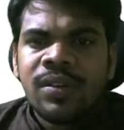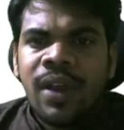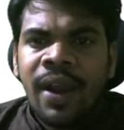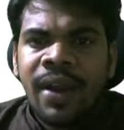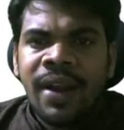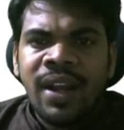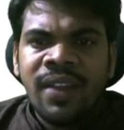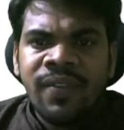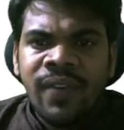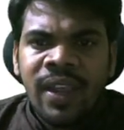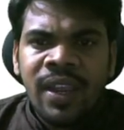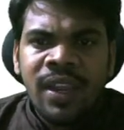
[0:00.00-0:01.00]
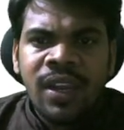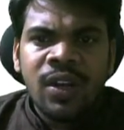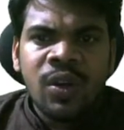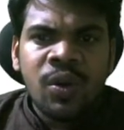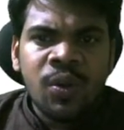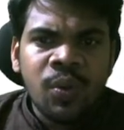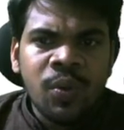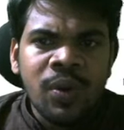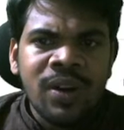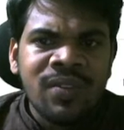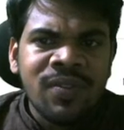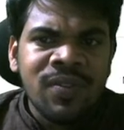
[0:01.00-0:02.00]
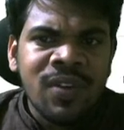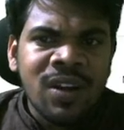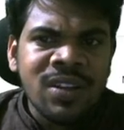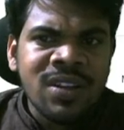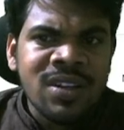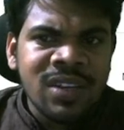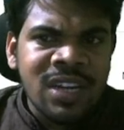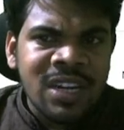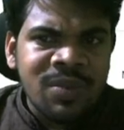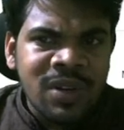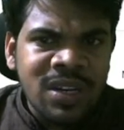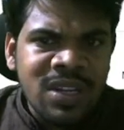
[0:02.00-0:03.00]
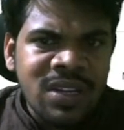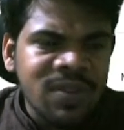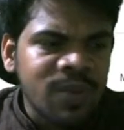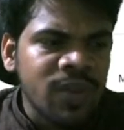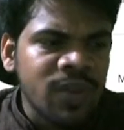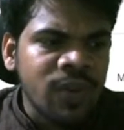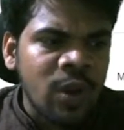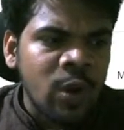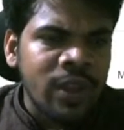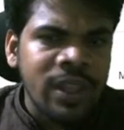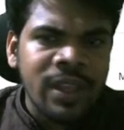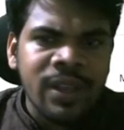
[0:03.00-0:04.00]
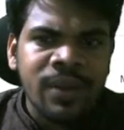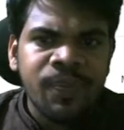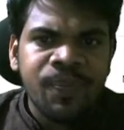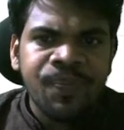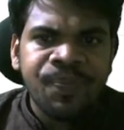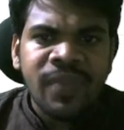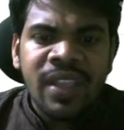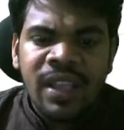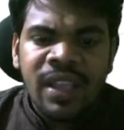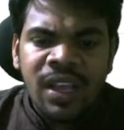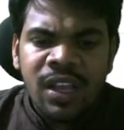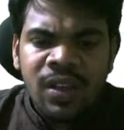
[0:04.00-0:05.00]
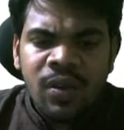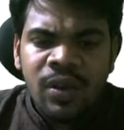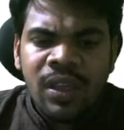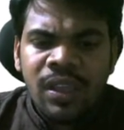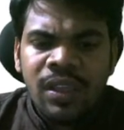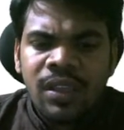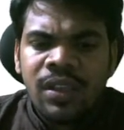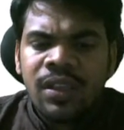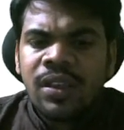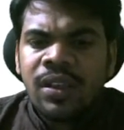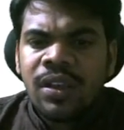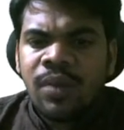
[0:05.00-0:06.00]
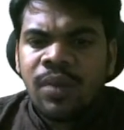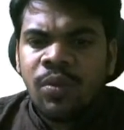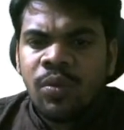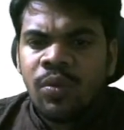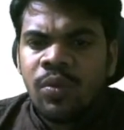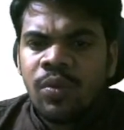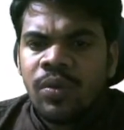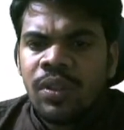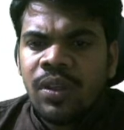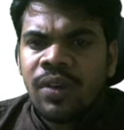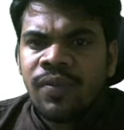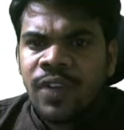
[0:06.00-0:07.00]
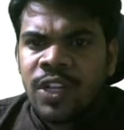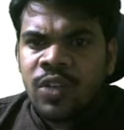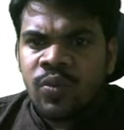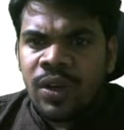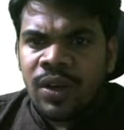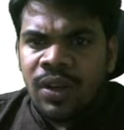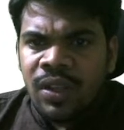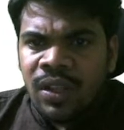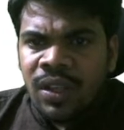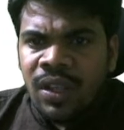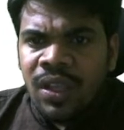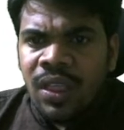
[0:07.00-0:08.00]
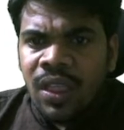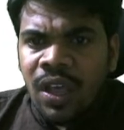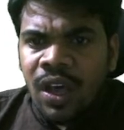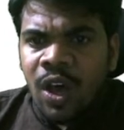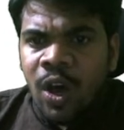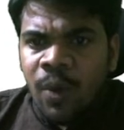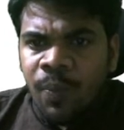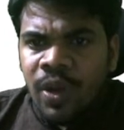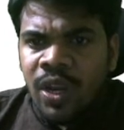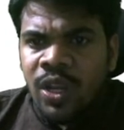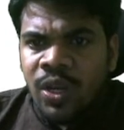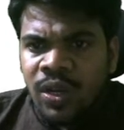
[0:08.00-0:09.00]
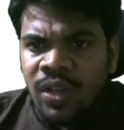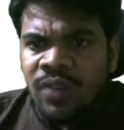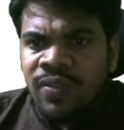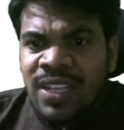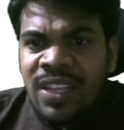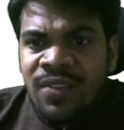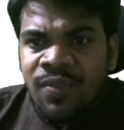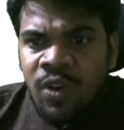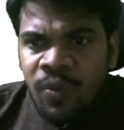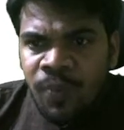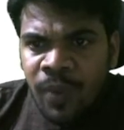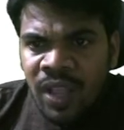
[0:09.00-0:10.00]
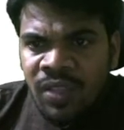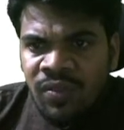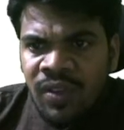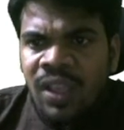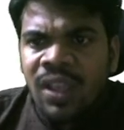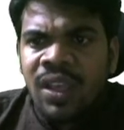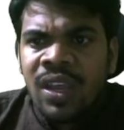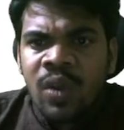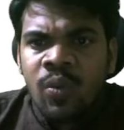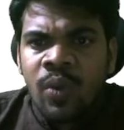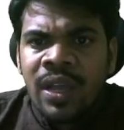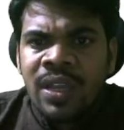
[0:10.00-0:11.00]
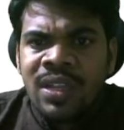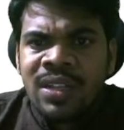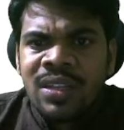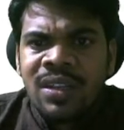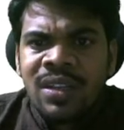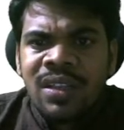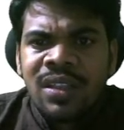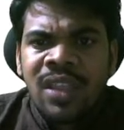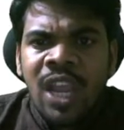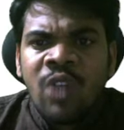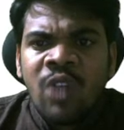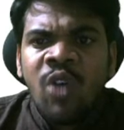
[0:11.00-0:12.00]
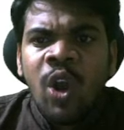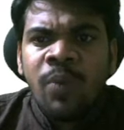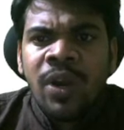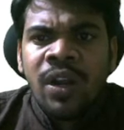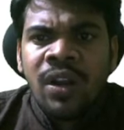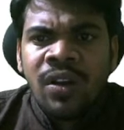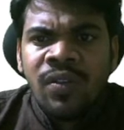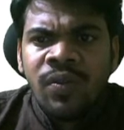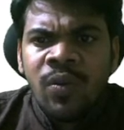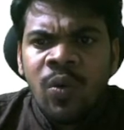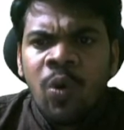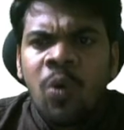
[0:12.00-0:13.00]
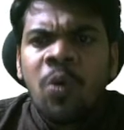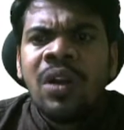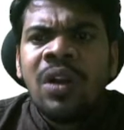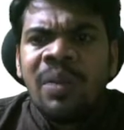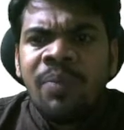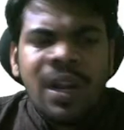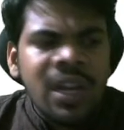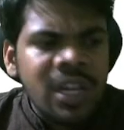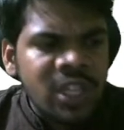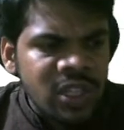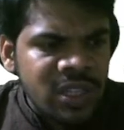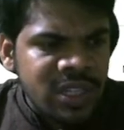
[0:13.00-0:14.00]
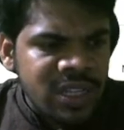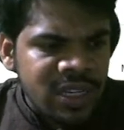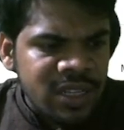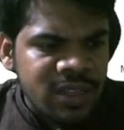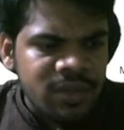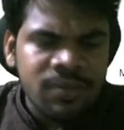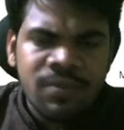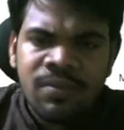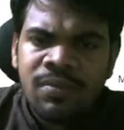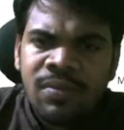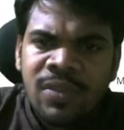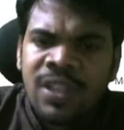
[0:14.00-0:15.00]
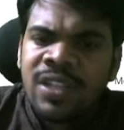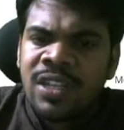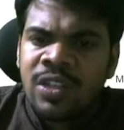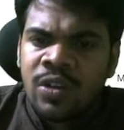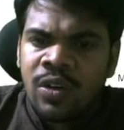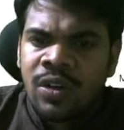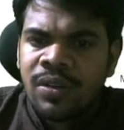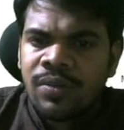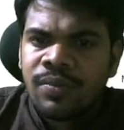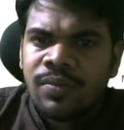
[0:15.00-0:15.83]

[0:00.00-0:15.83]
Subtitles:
Identify true and false statements from the following. Okay. Come to the first one. The operation of C4 pathway requires the involvement of only bundle sheath cells. This is wrong.